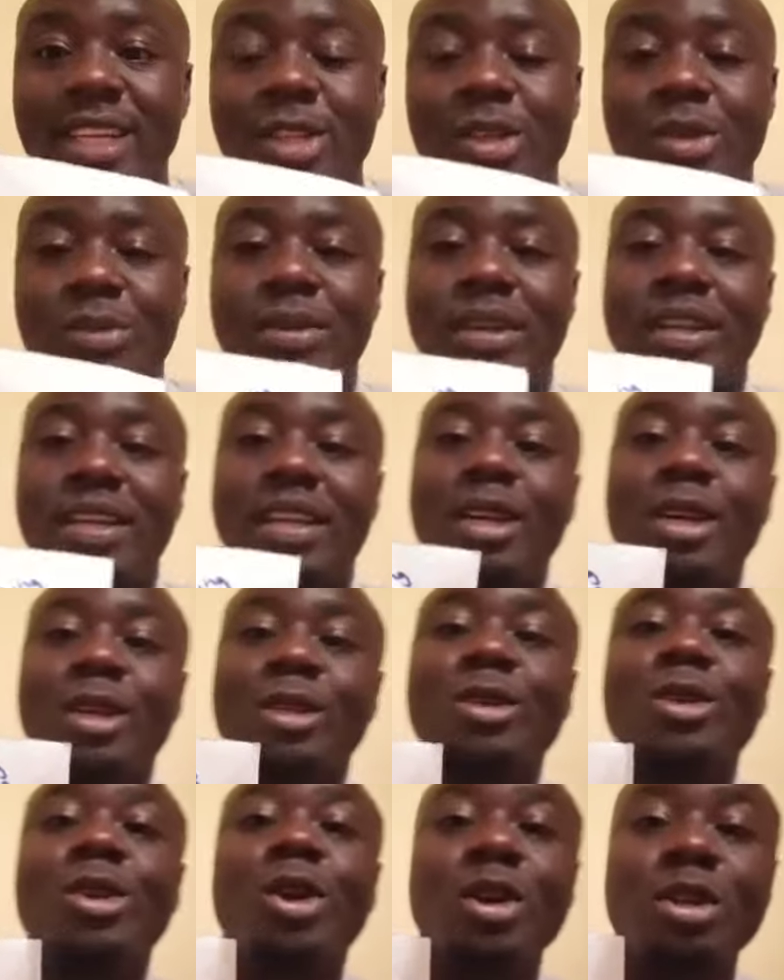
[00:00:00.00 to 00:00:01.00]
tubing.
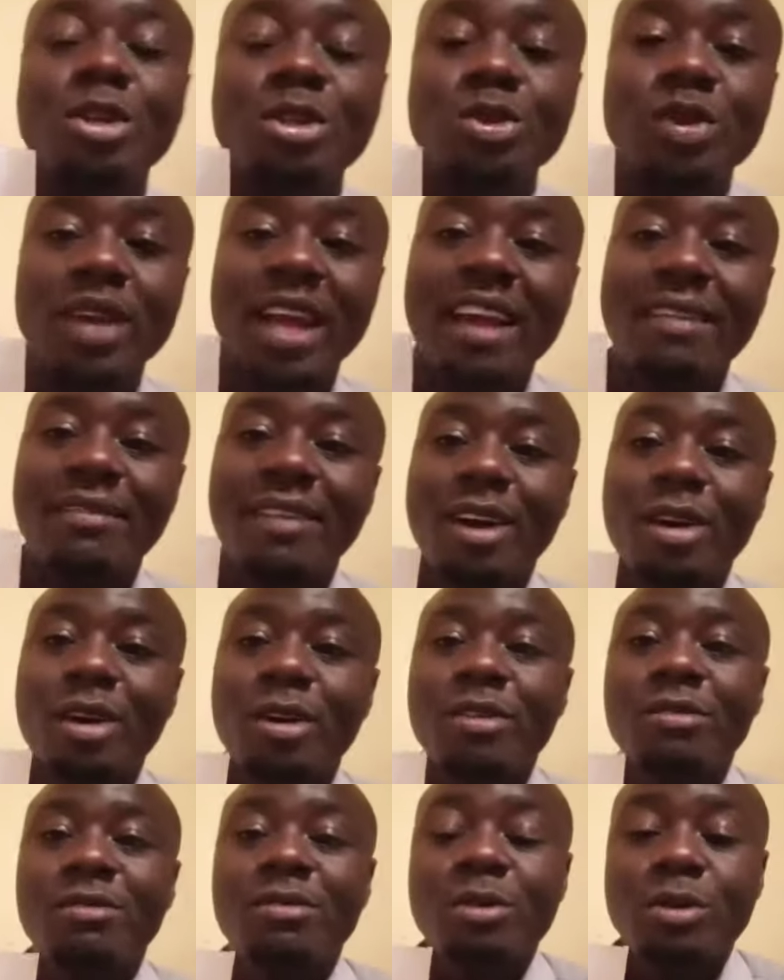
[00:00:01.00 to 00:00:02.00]
So don't you ever
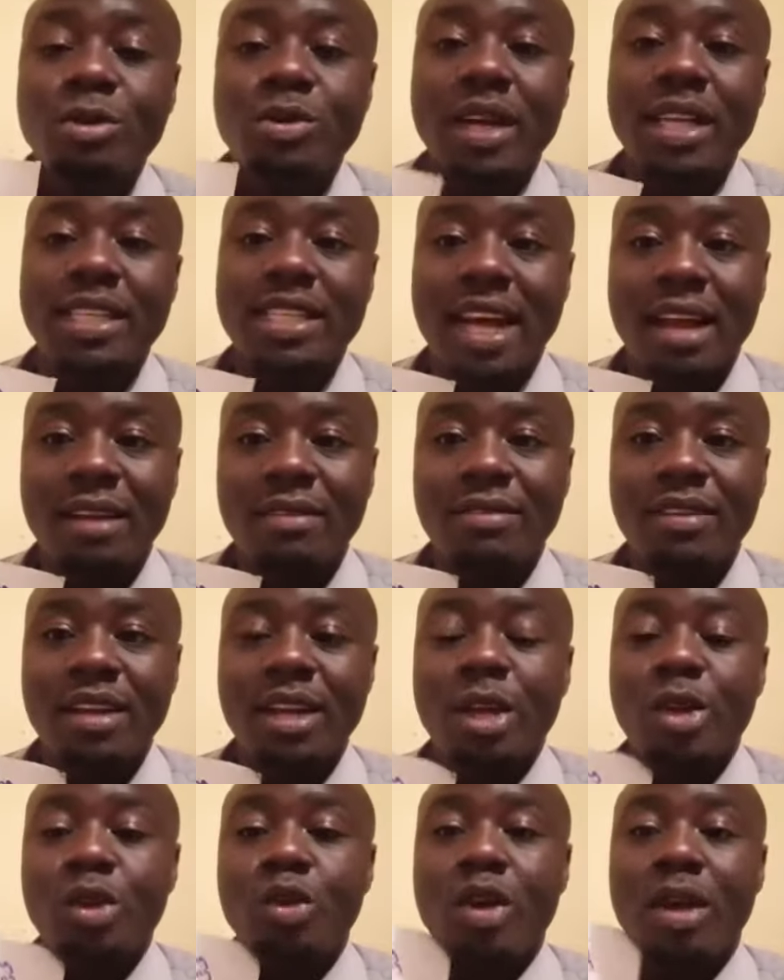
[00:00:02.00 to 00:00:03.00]
confuse yourself.
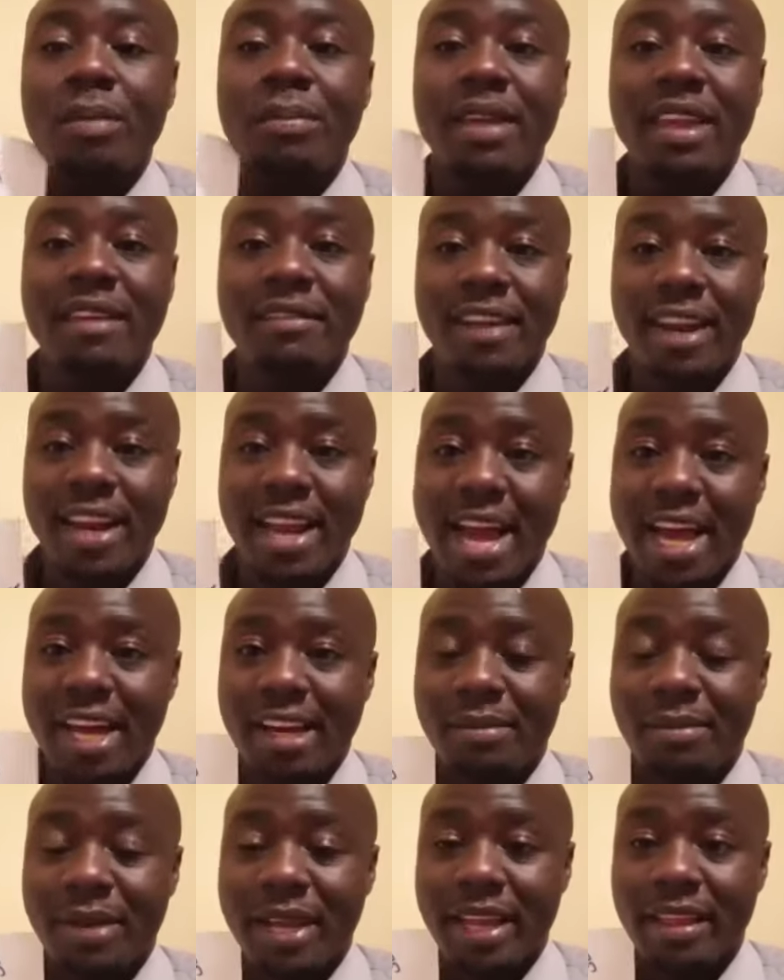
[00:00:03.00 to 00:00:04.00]
You can be given a
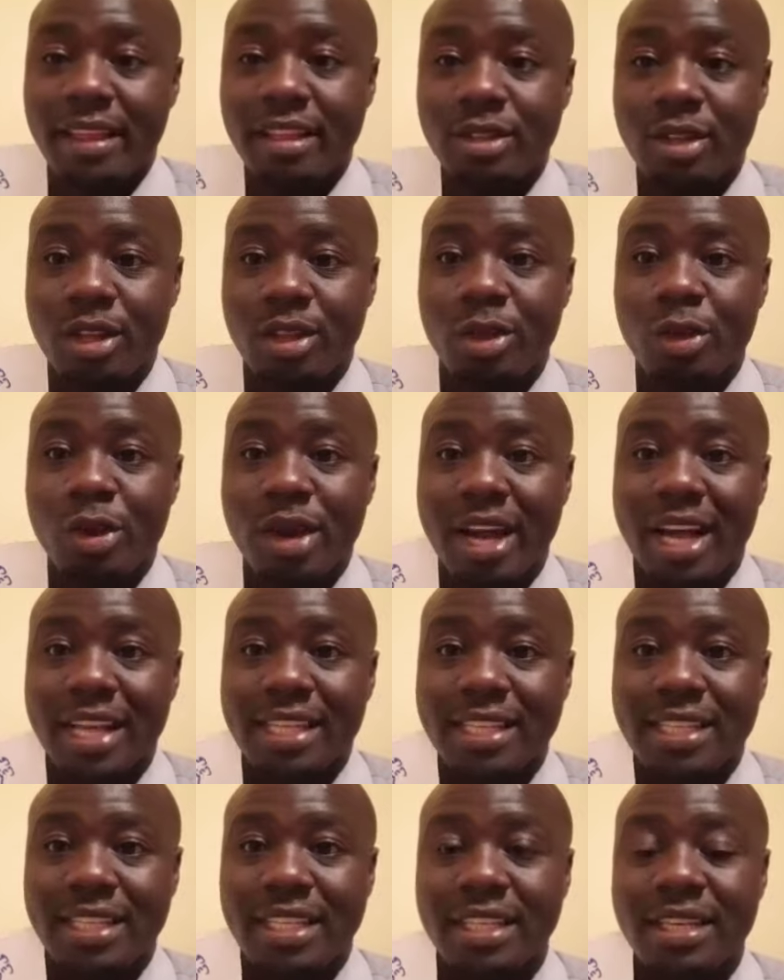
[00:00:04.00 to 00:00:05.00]
diagram like this and then you're
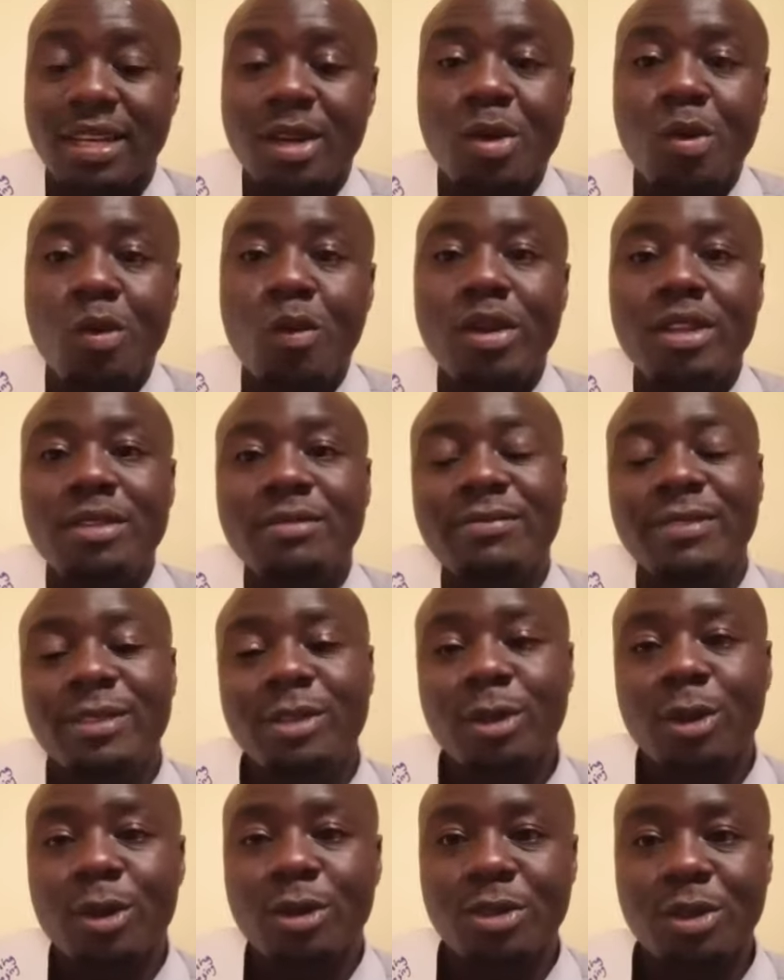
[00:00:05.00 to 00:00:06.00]
asked, which
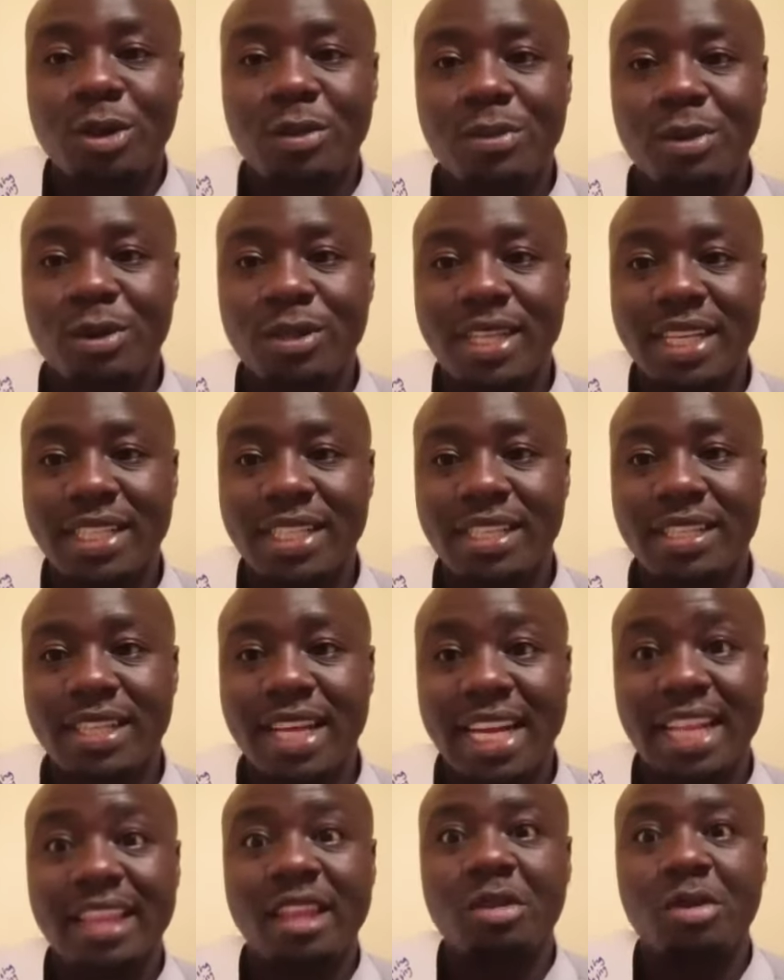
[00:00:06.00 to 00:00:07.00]
physiological process is that?
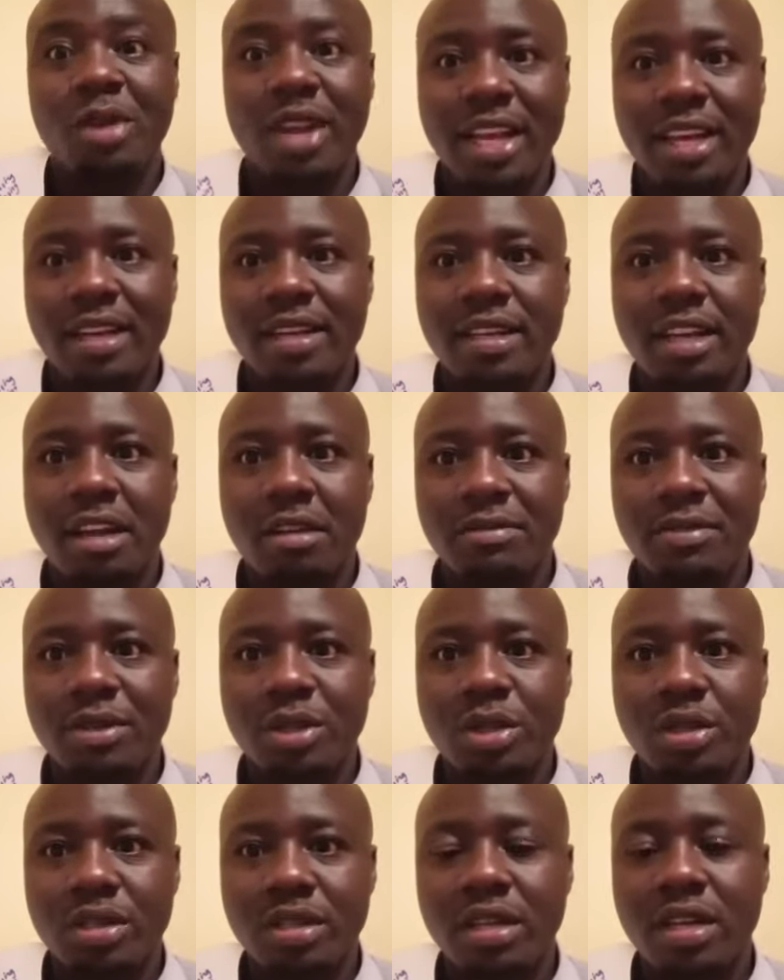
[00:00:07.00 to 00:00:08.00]
And then you're like,
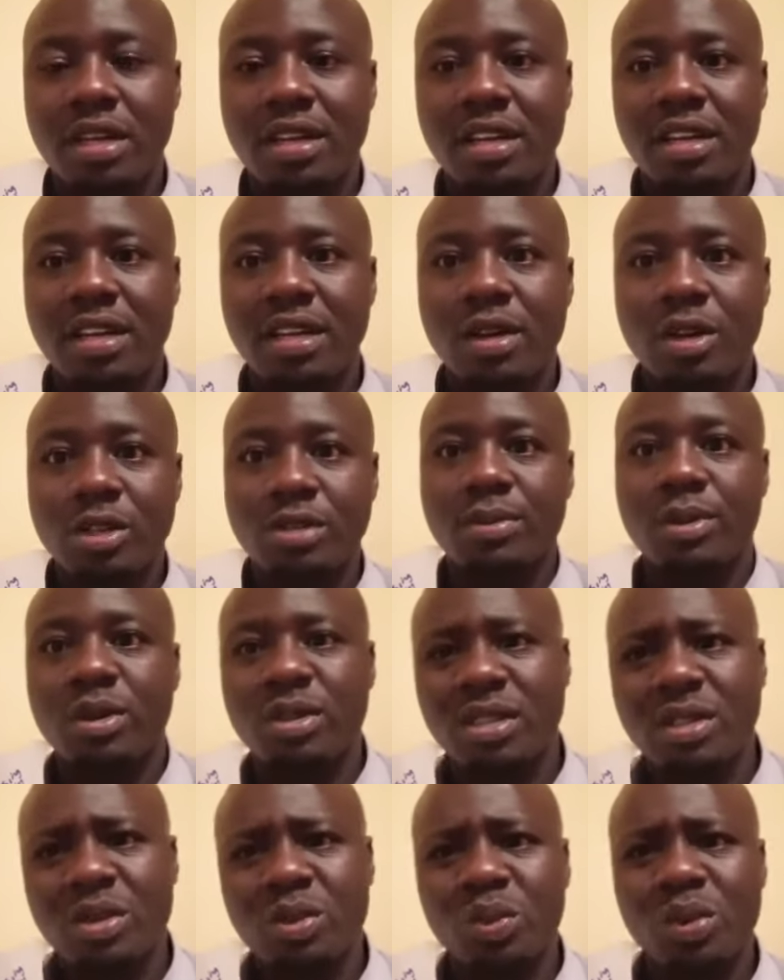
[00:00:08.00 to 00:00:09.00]
diffusion,
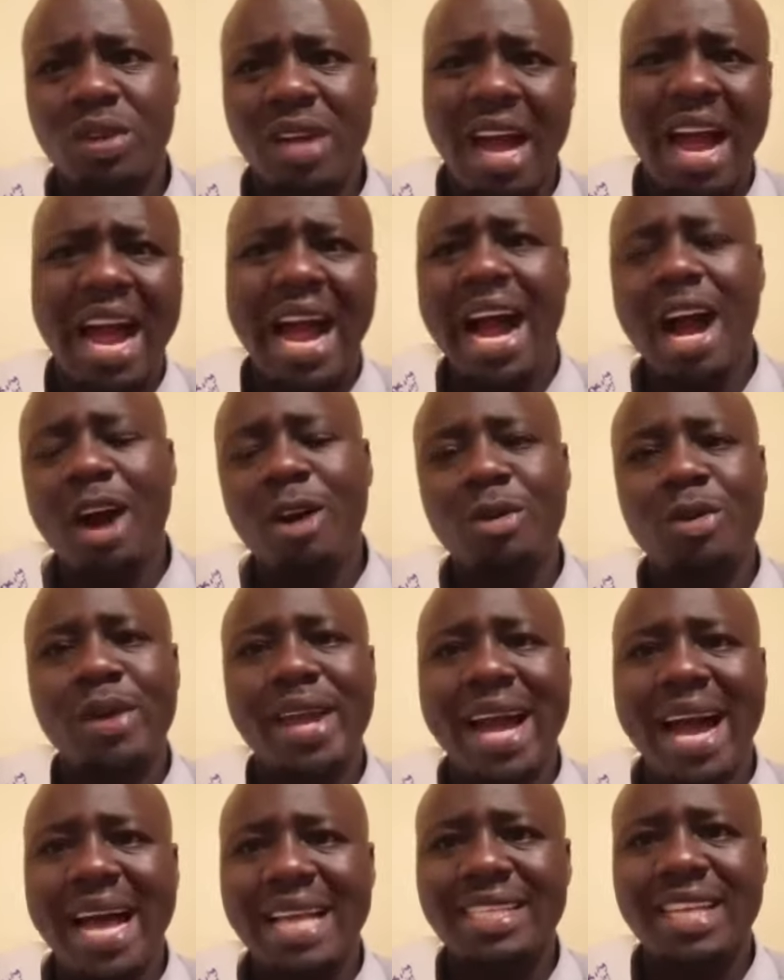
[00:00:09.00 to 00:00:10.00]
osmosis. How do I
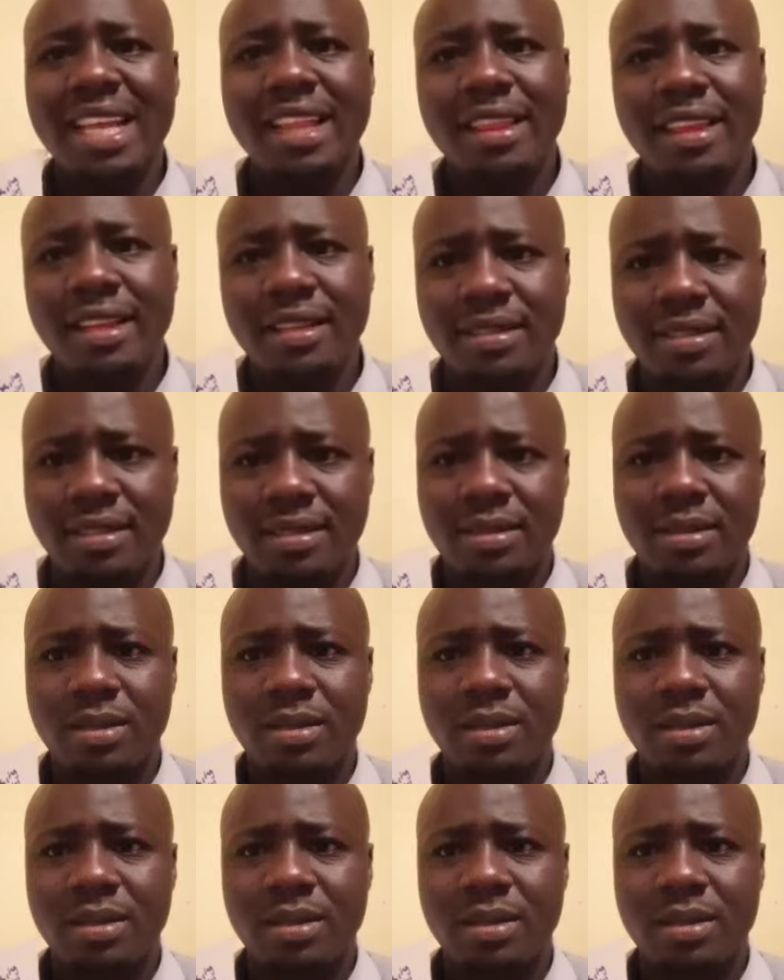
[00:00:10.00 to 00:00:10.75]
answer this?